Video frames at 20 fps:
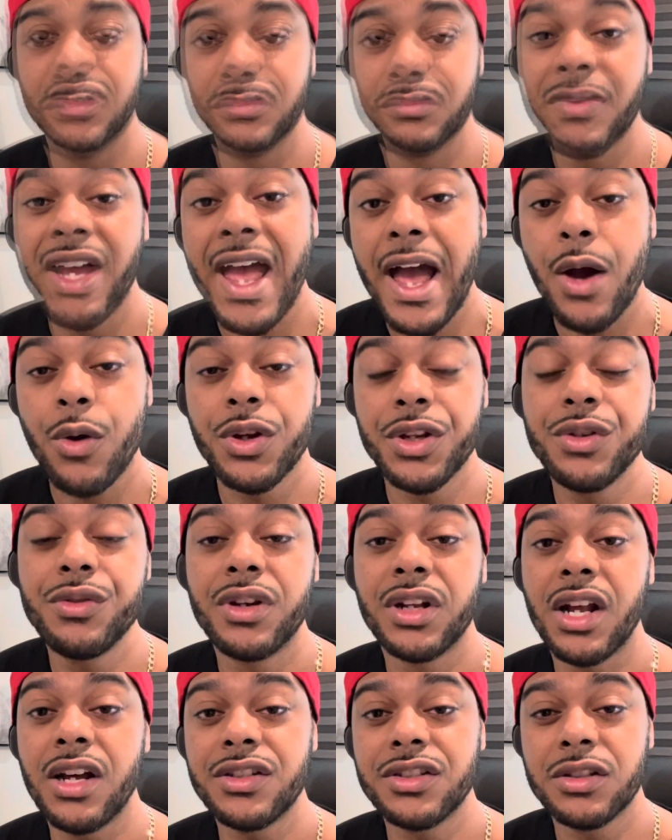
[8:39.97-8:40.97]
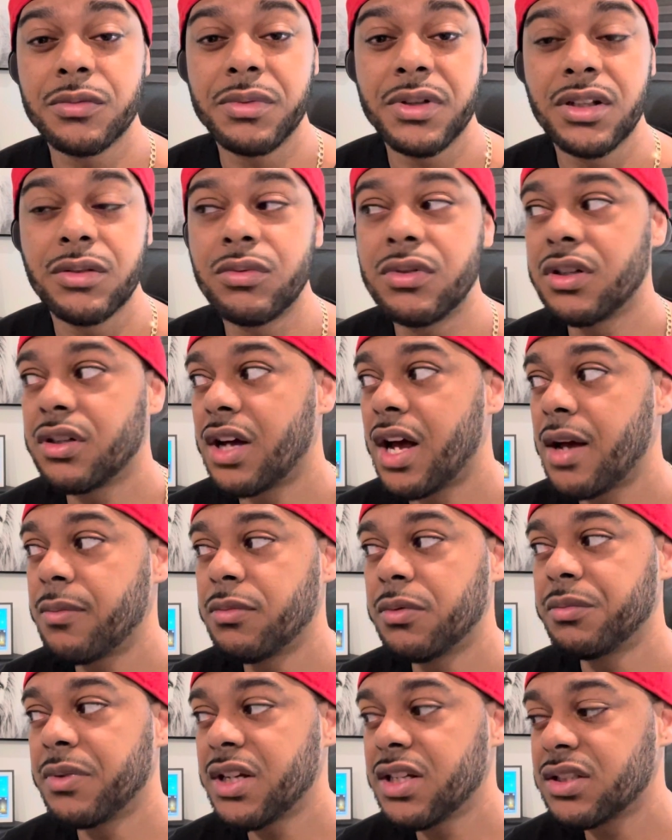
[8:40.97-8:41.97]
But how are you could also be, well, I'm
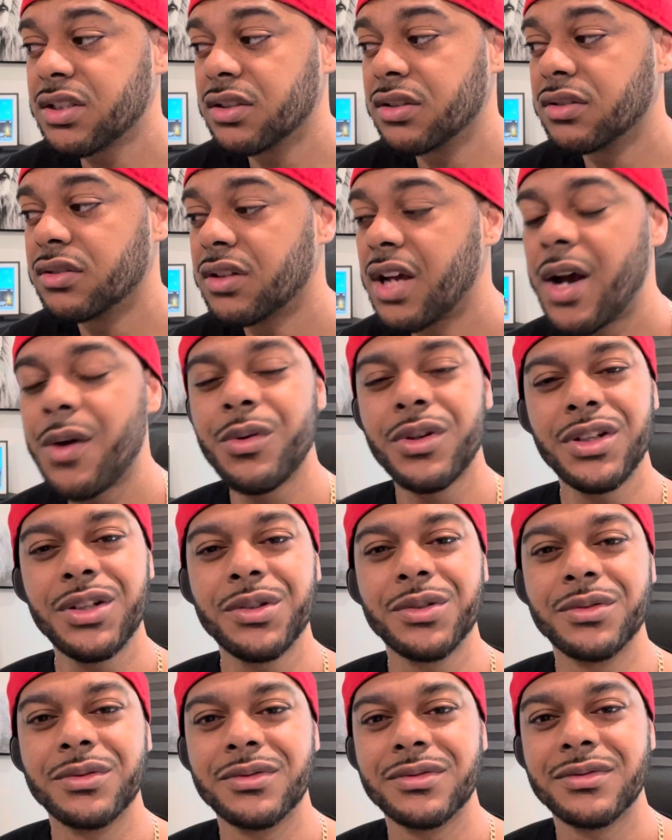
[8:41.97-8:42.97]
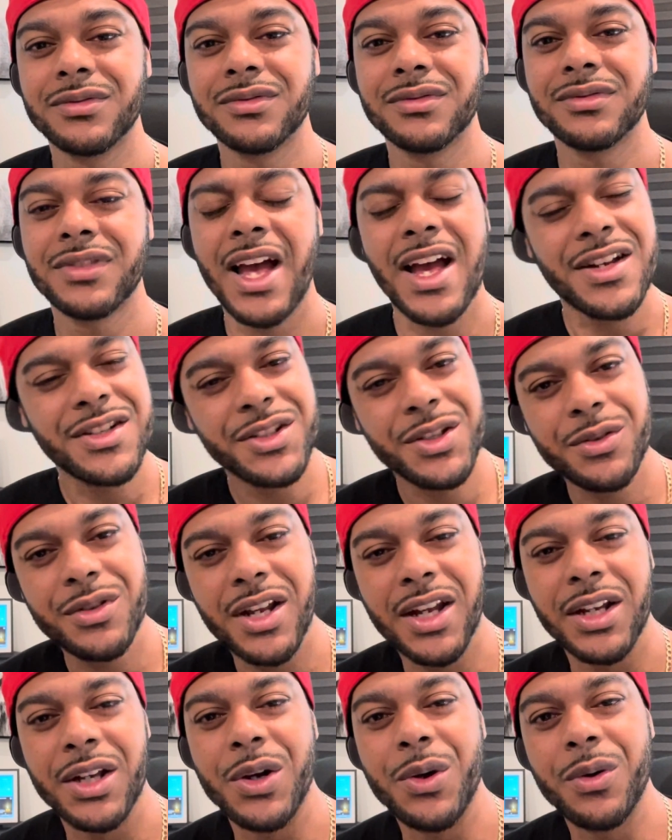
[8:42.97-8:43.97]
amazing. How are you? How's your
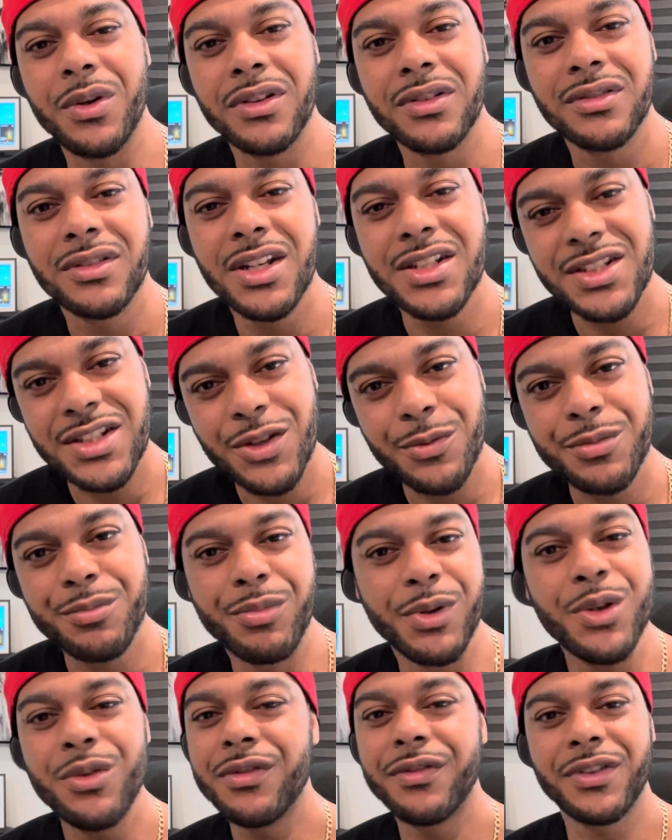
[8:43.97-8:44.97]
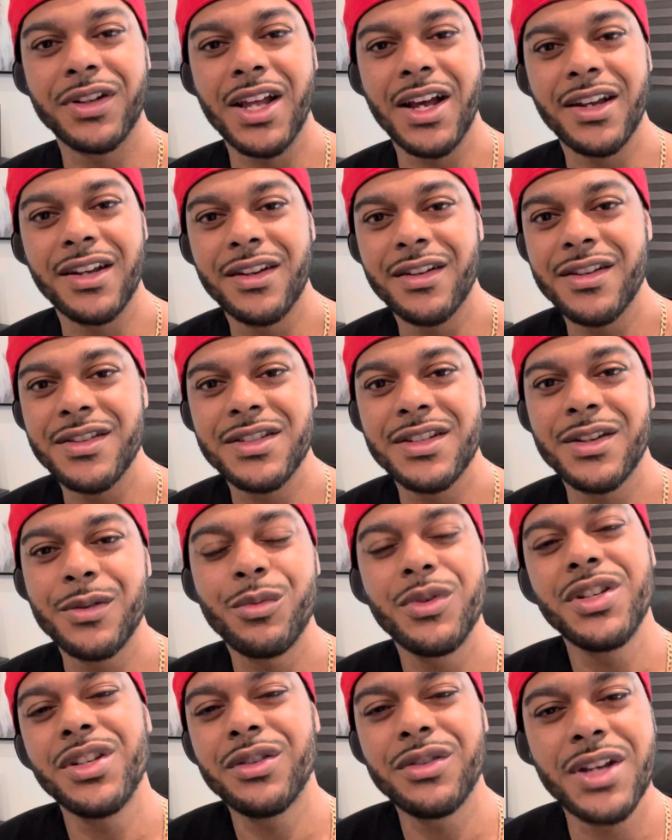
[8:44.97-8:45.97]
day going? It's so beautiful out here, isn't it?
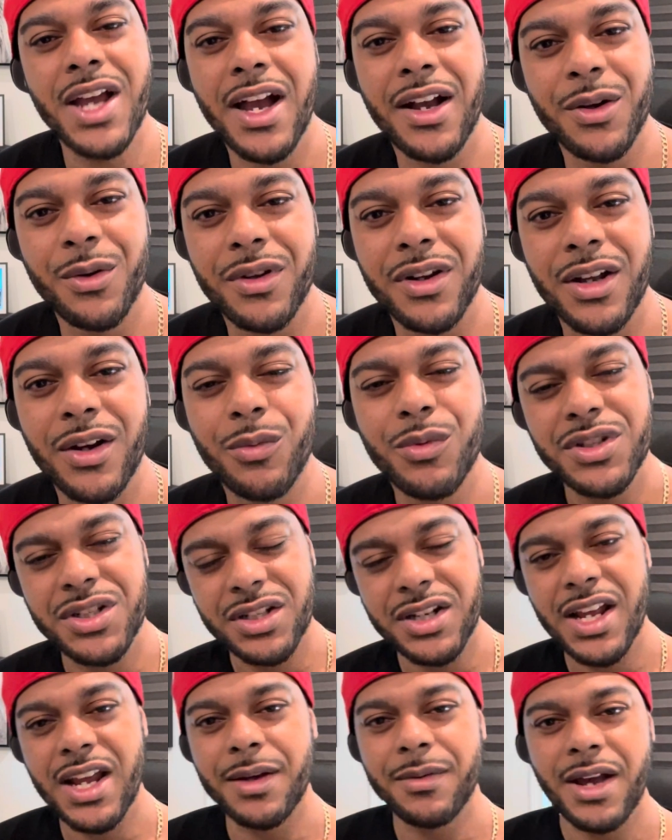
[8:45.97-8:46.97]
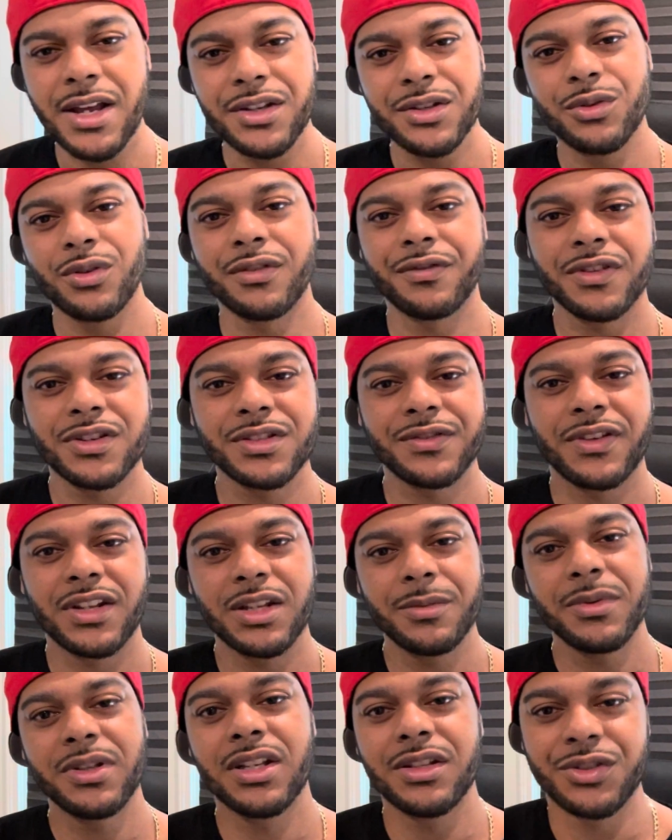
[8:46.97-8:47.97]
What do you got going on? What's your name? How you doing? First of all,
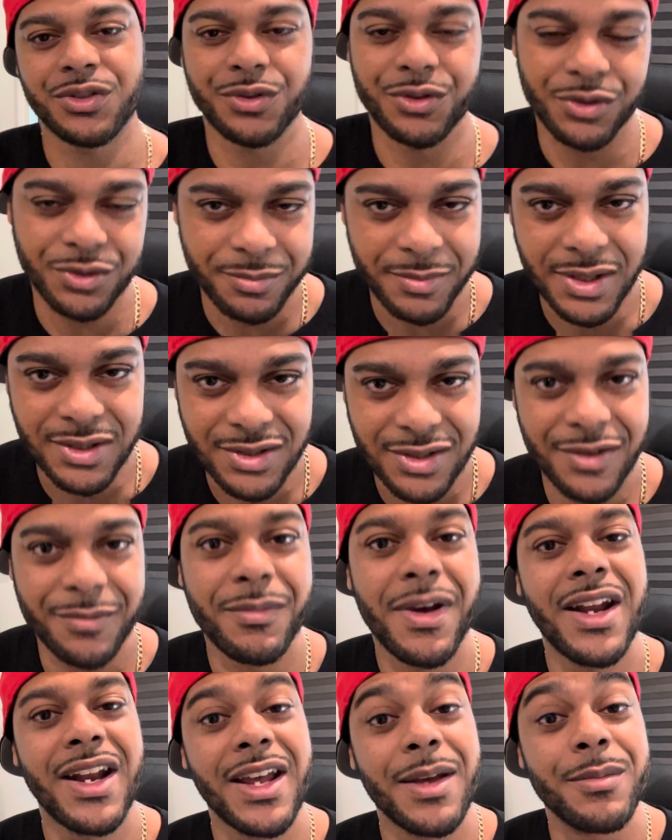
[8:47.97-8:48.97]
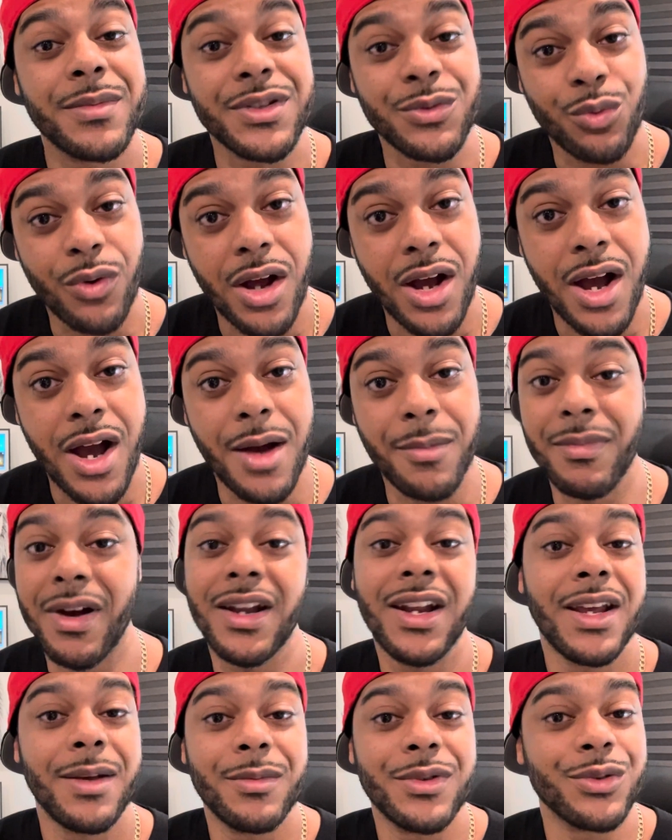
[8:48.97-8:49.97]
let me introduce myself. My name is Rob. My
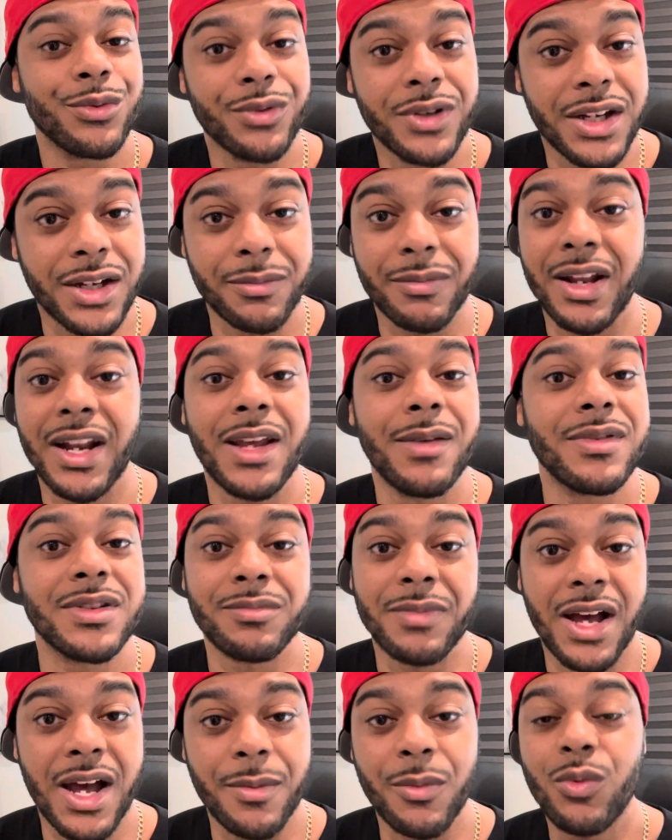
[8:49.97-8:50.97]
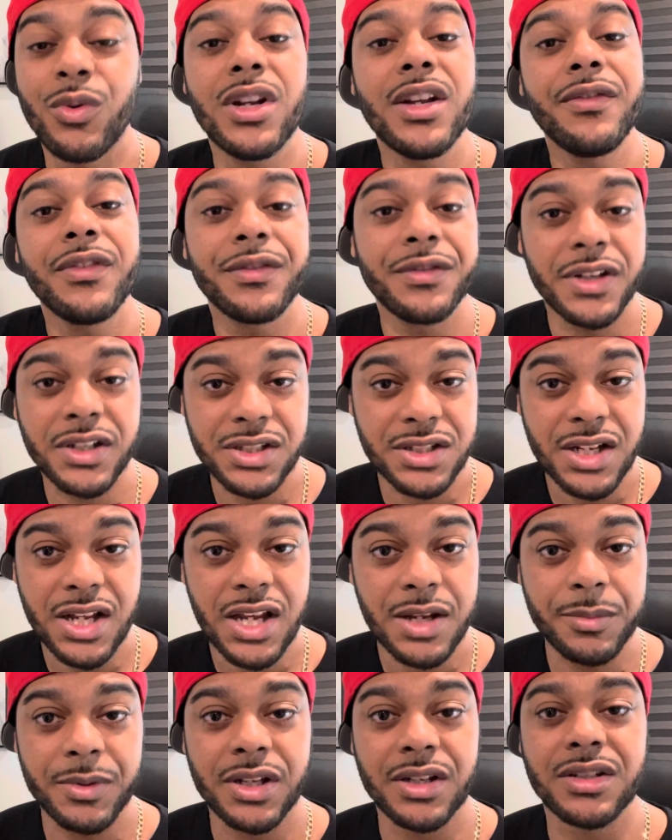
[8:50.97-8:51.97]
name is Rick. My name is Bob. Whatever the fuck his
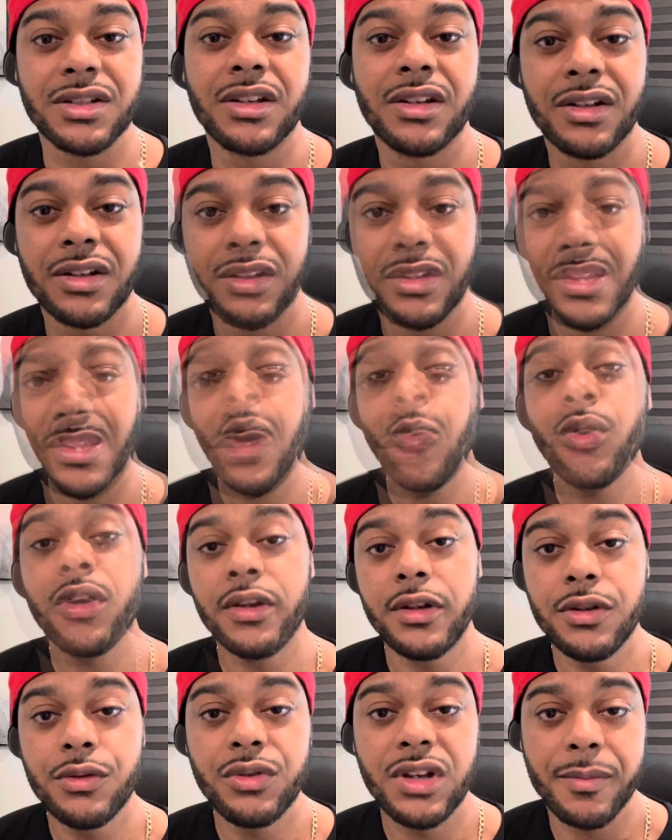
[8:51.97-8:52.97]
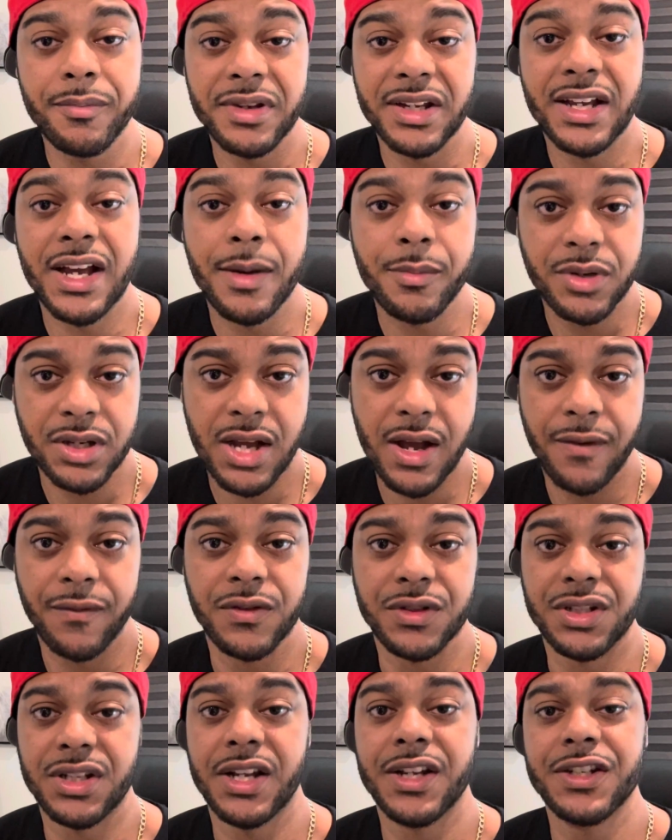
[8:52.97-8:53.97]
name is. How are you can become a
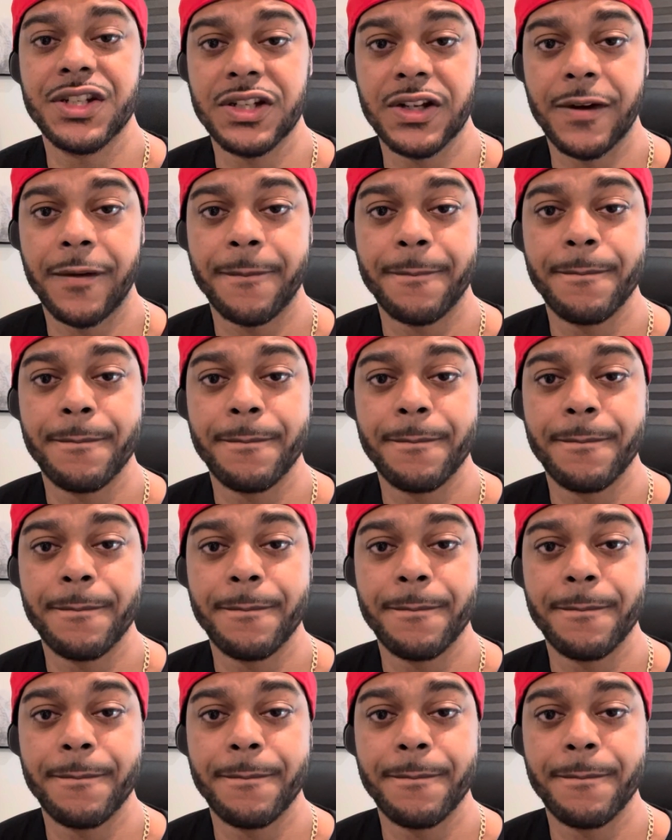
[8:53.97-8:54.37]
conversation.